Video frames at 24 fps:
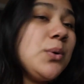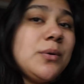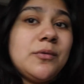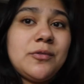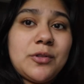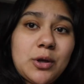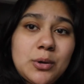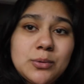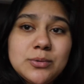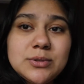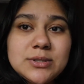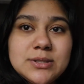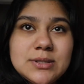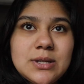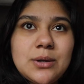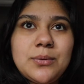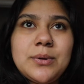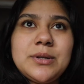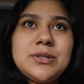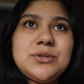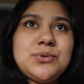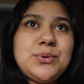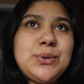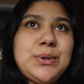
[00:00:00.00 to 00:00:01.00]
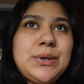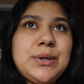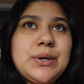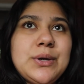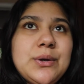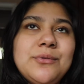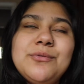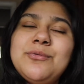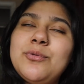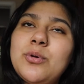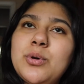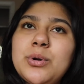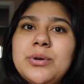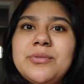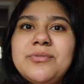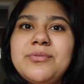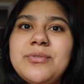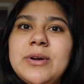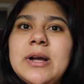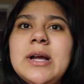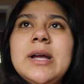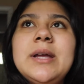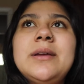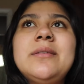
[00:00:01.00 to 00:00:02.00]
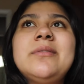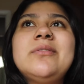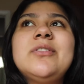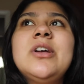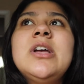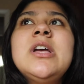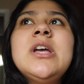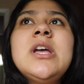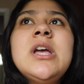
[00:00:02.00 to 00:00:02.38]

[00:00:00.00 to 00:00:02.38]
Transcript: of those. Now I drink four to five.